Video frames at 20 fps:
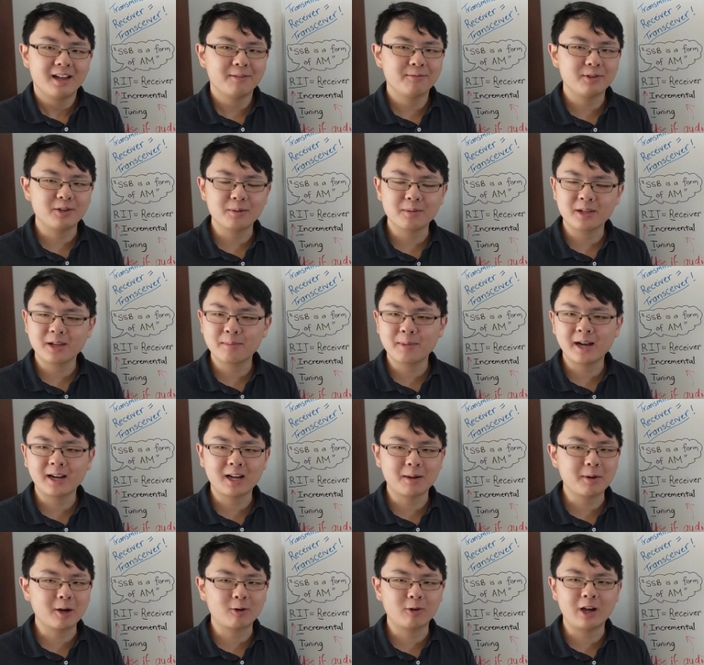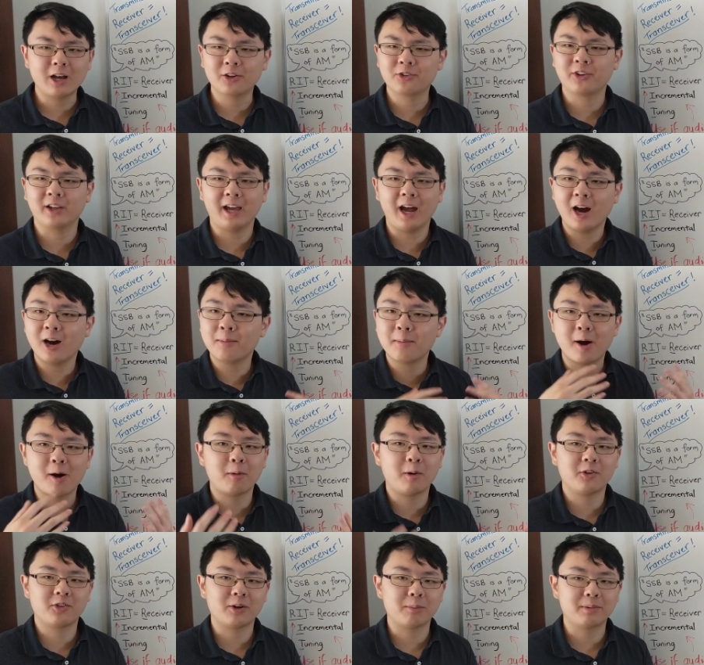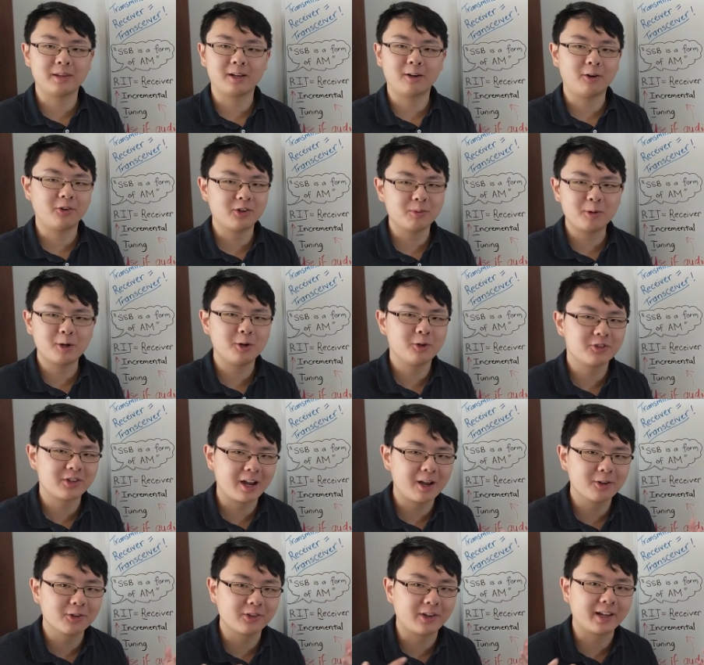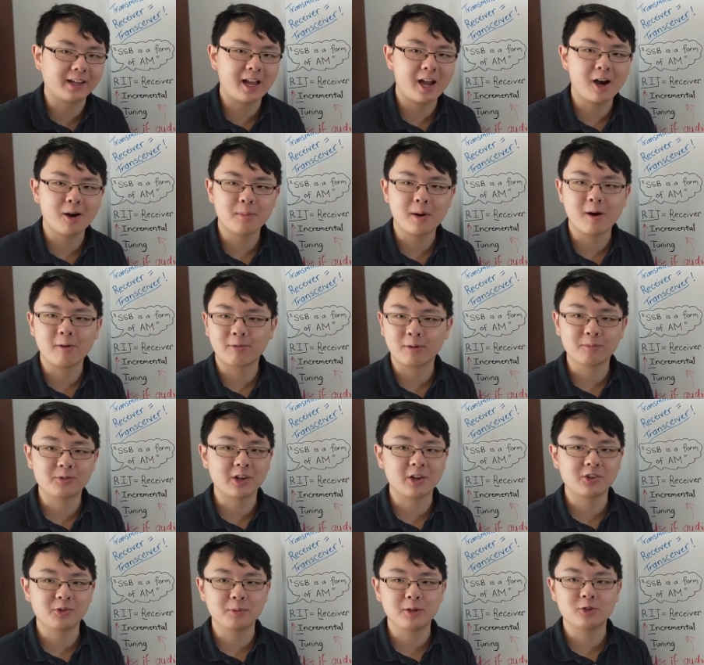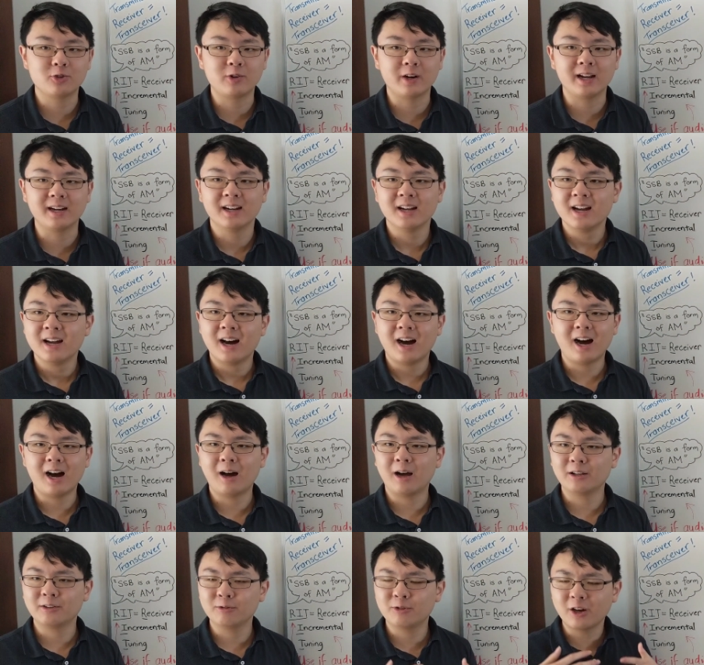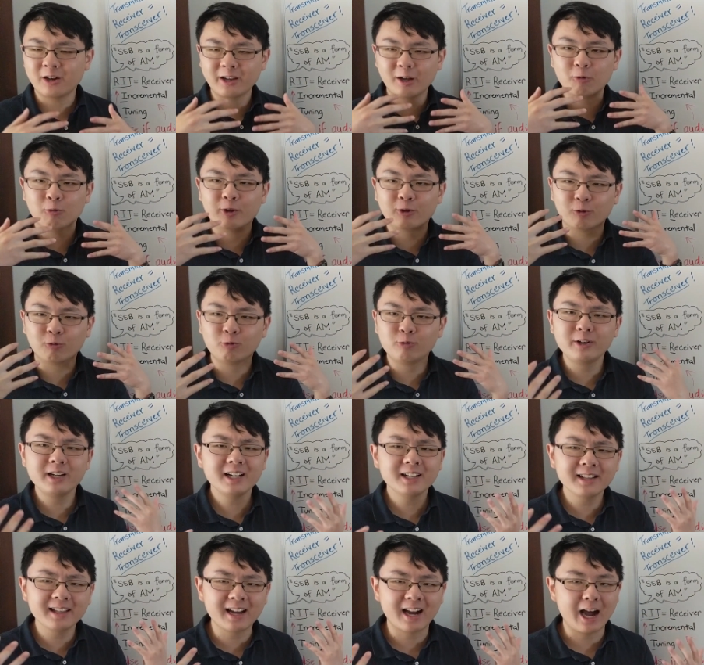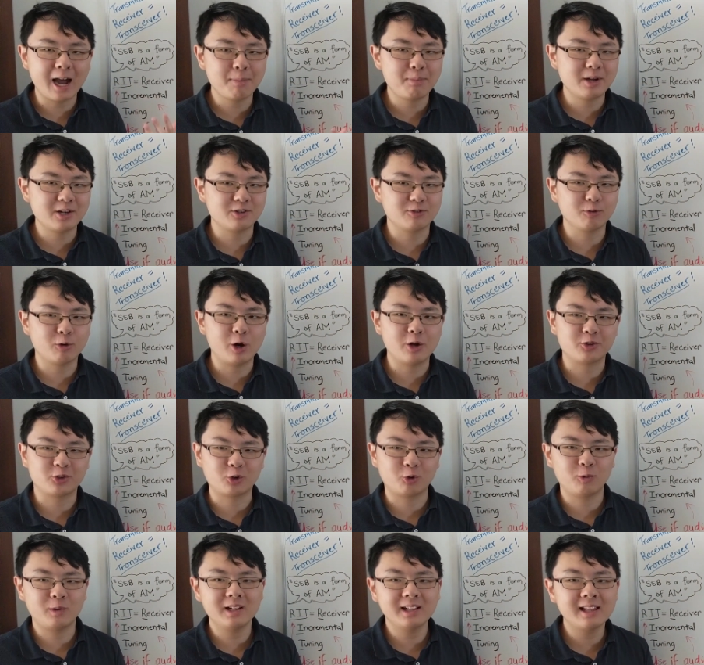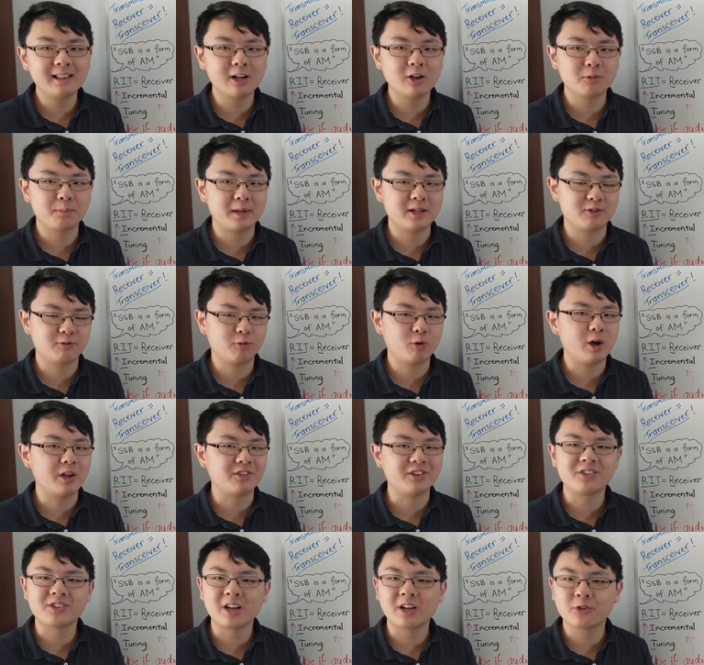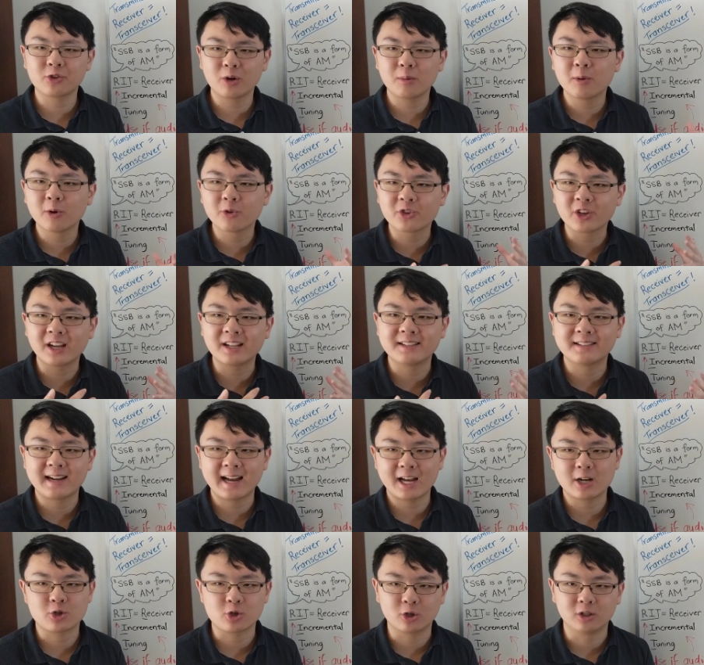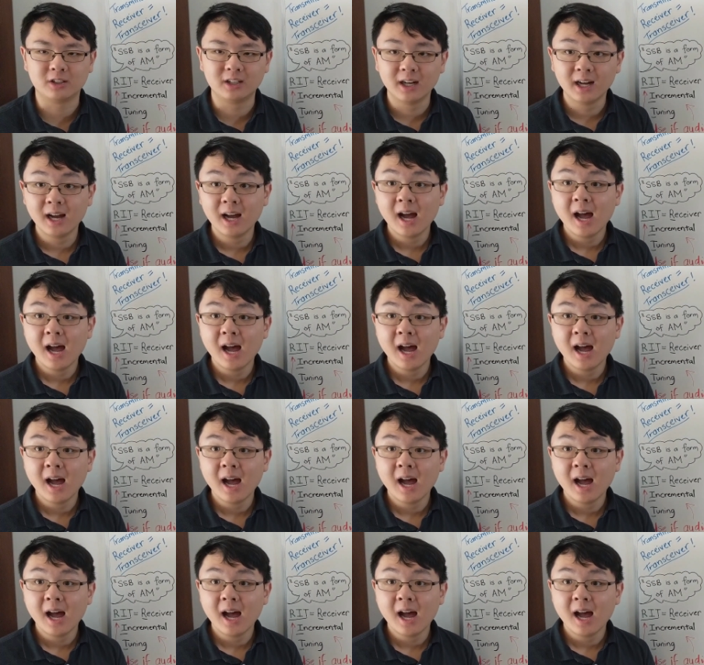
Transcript: You might come across like Elmo or something, or someone who sounds like Elmo from Sesame Street, talking with a really high pitched voice or a really low pitched voice. It sounds almost unnatural.